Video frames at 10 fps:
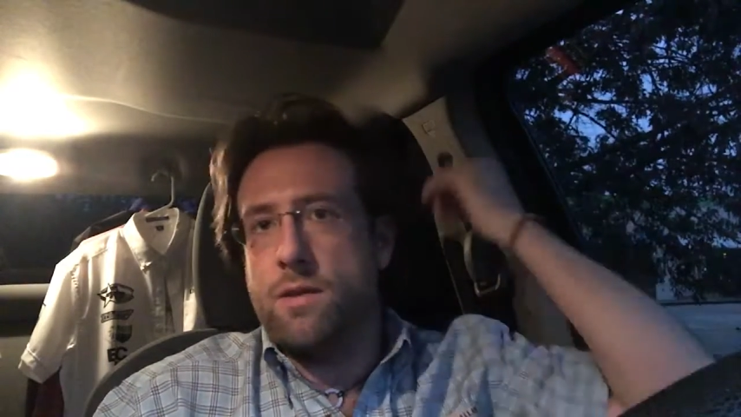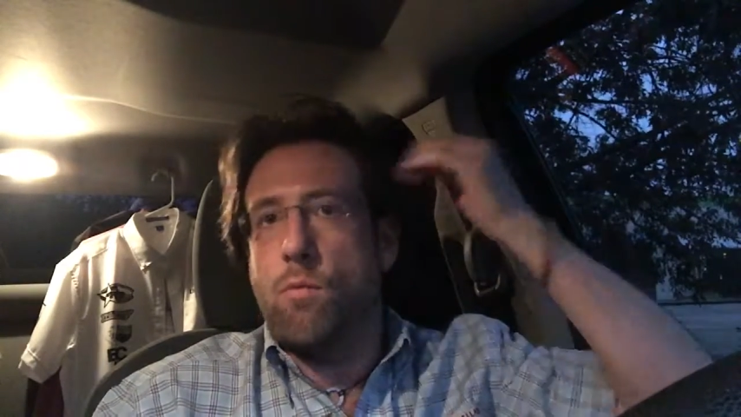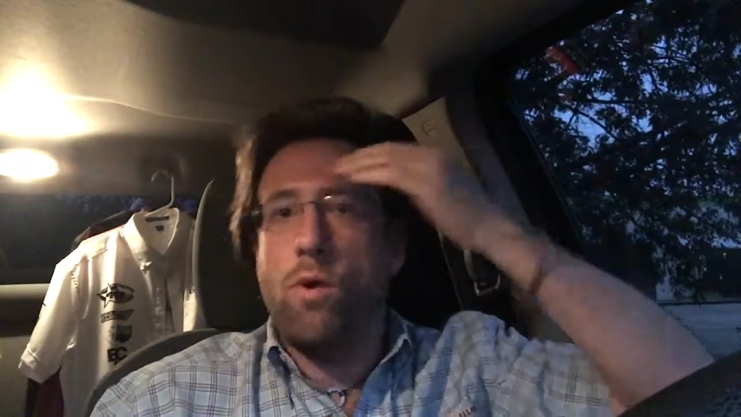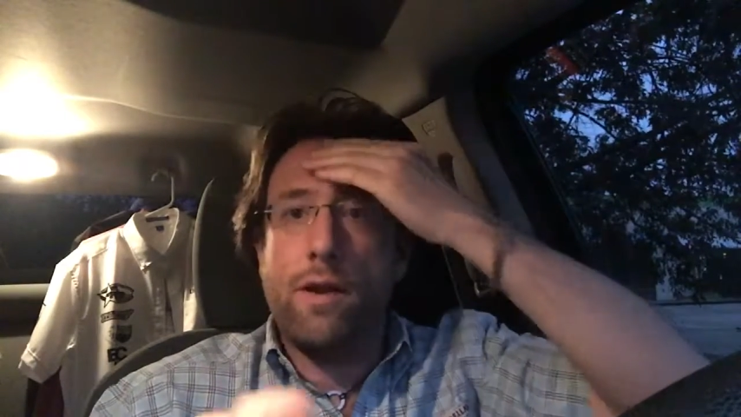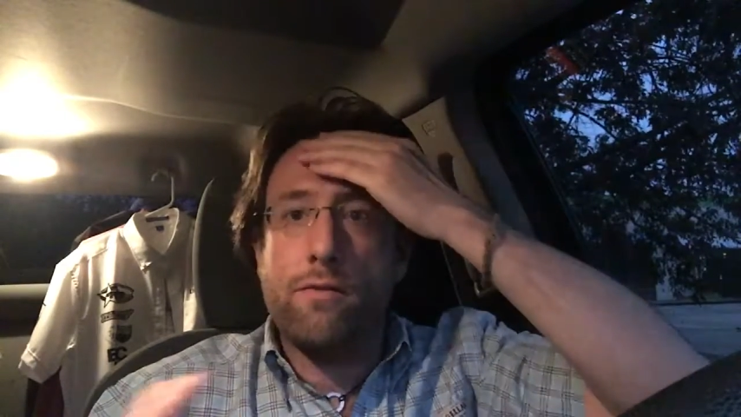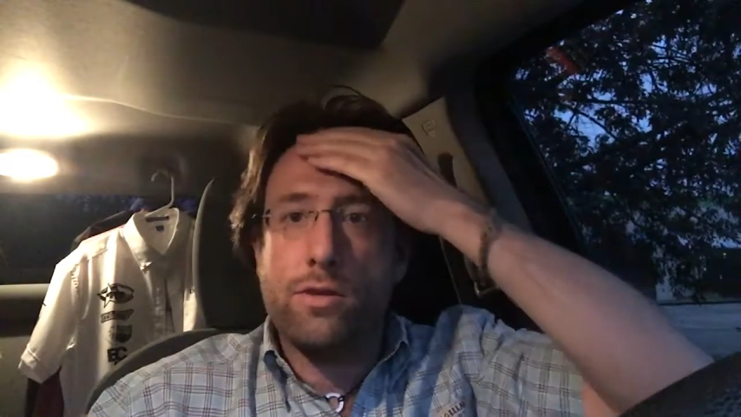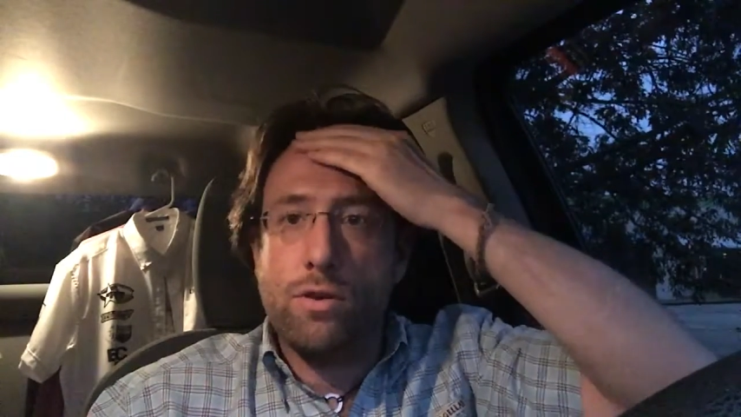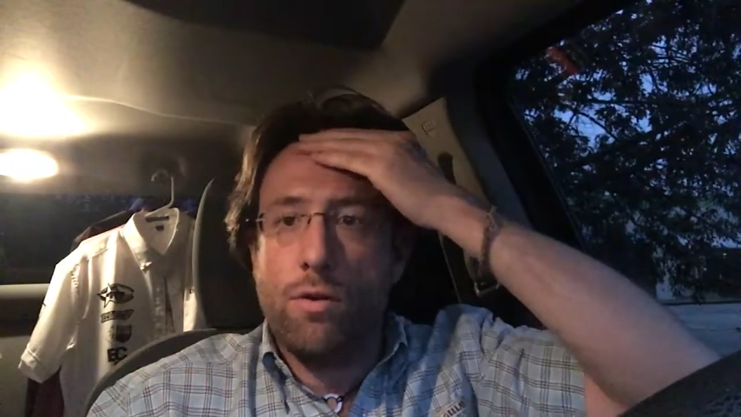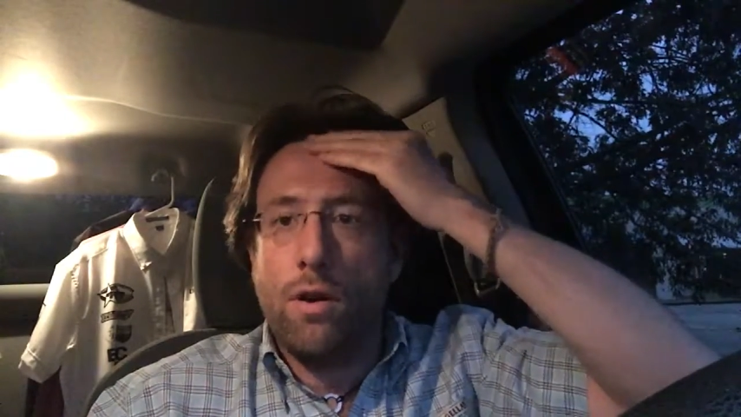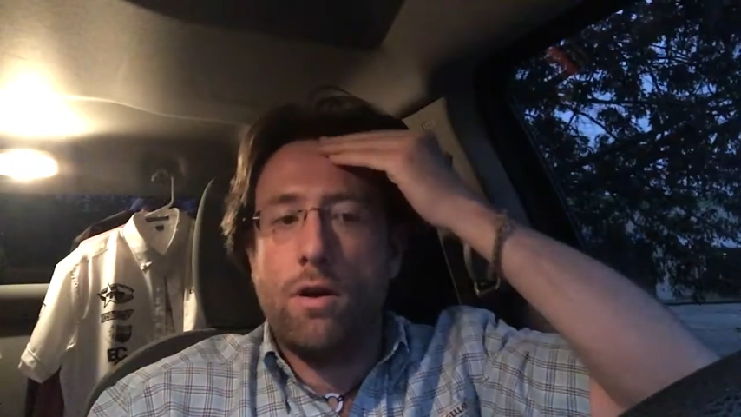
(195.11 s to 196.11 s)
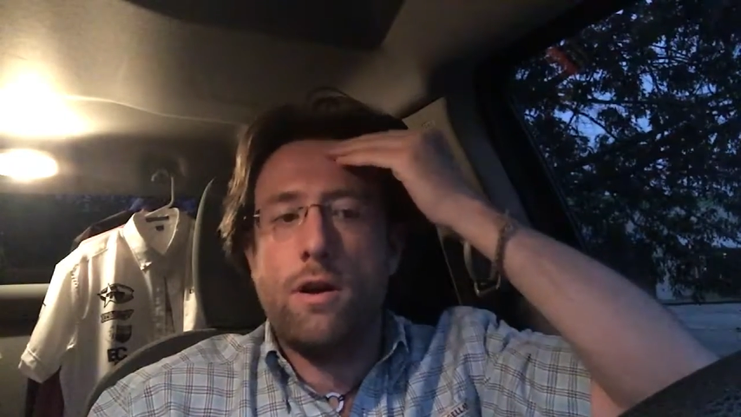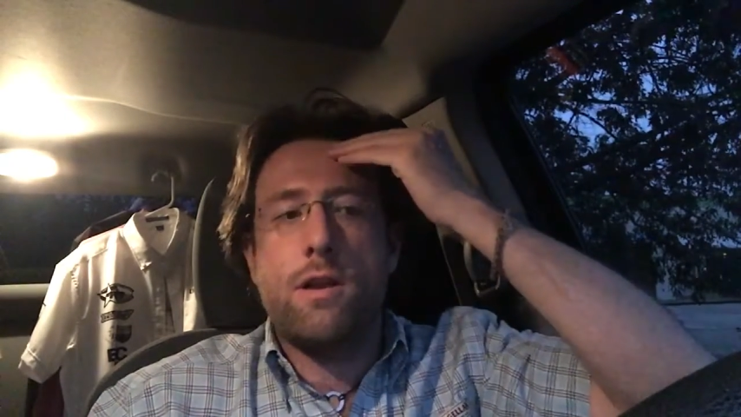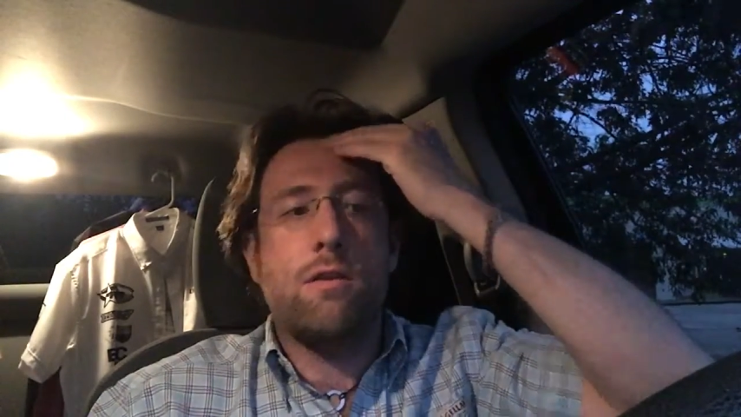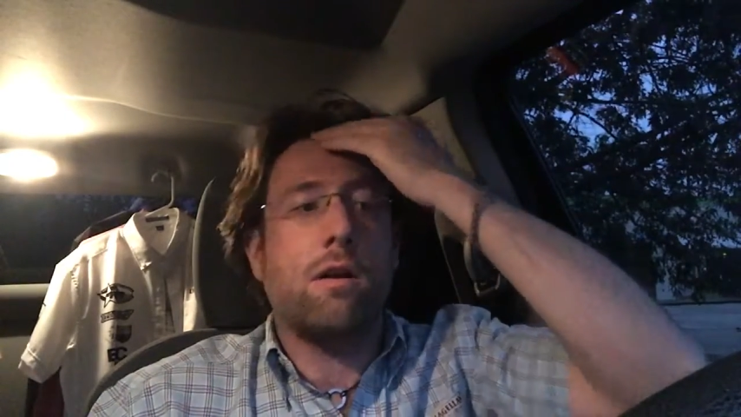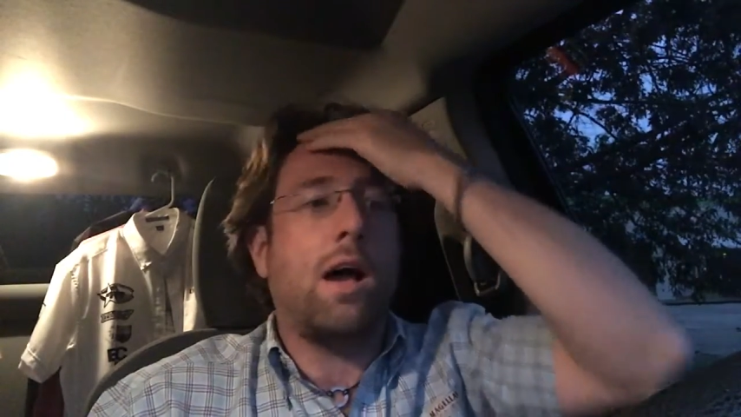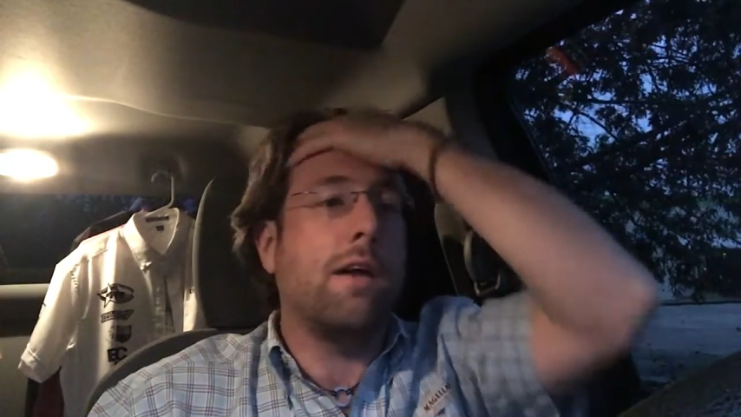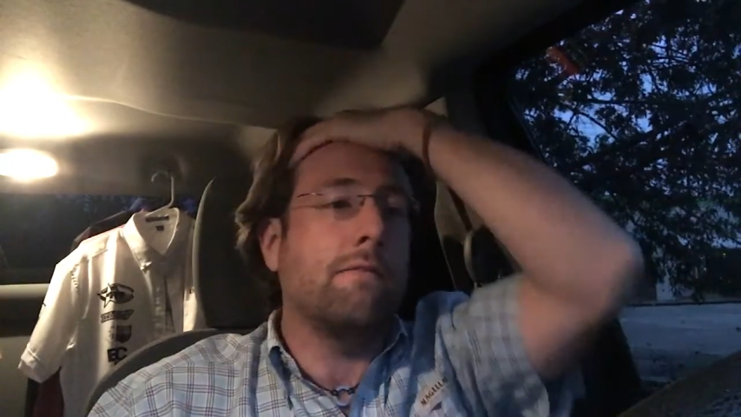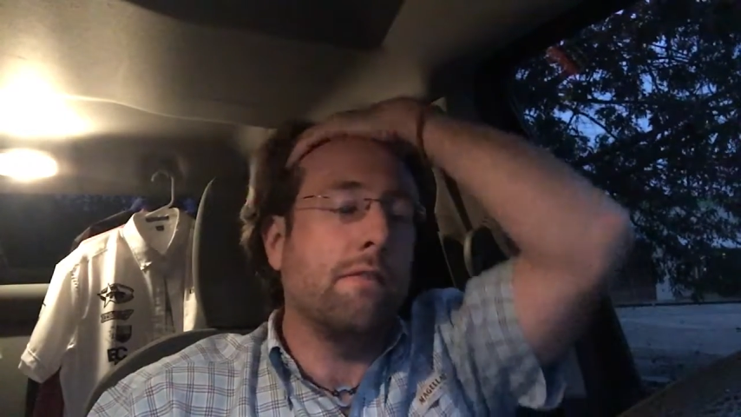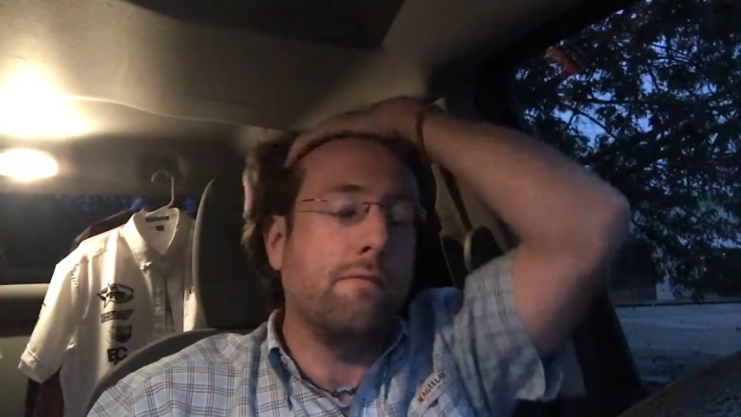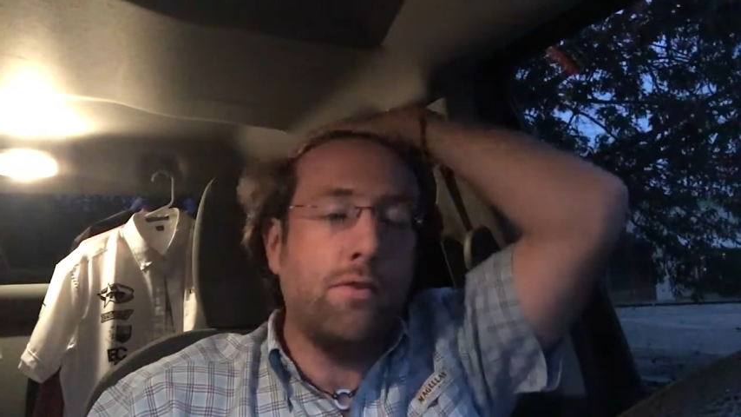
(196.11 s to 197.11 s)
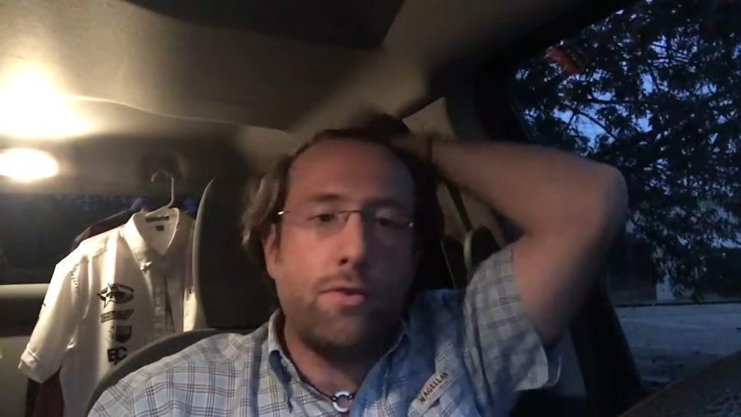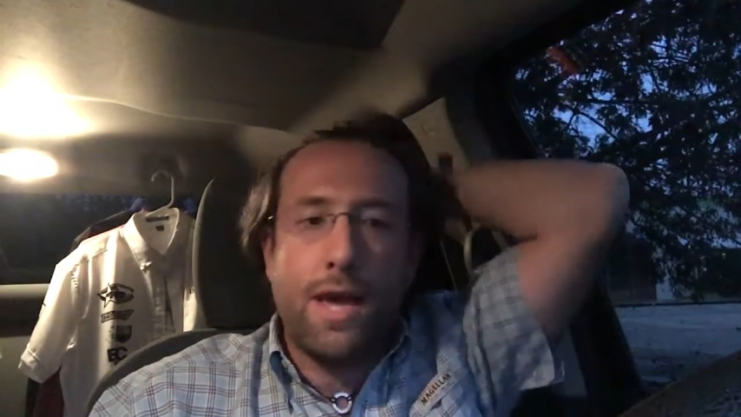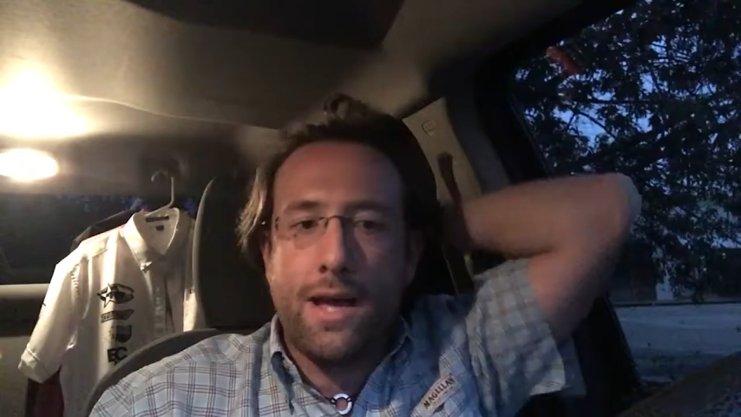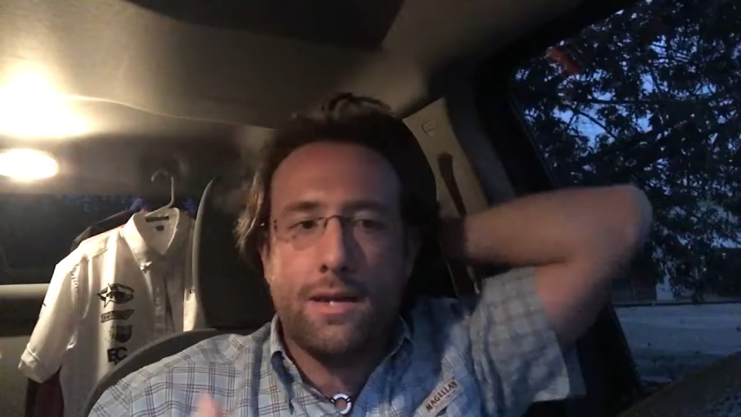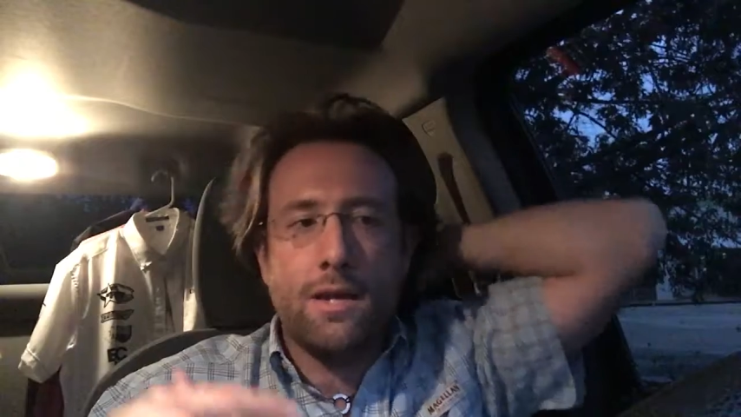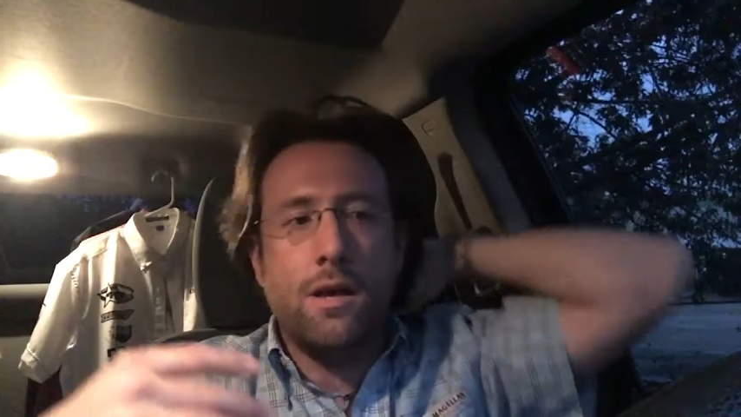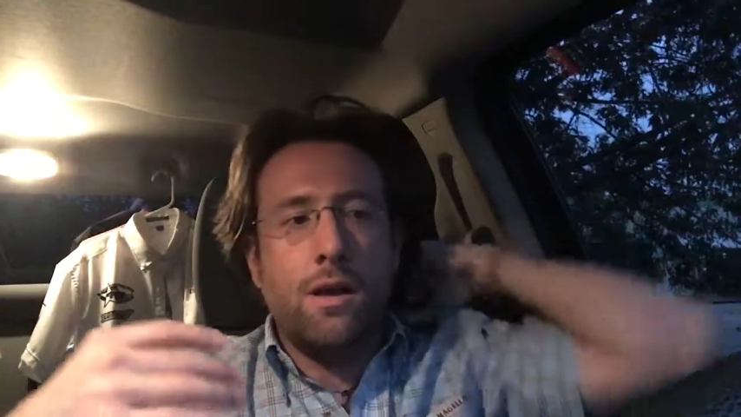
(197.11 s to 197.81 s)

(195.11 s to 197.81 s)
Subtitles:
in whatever's going on in your life, if you can't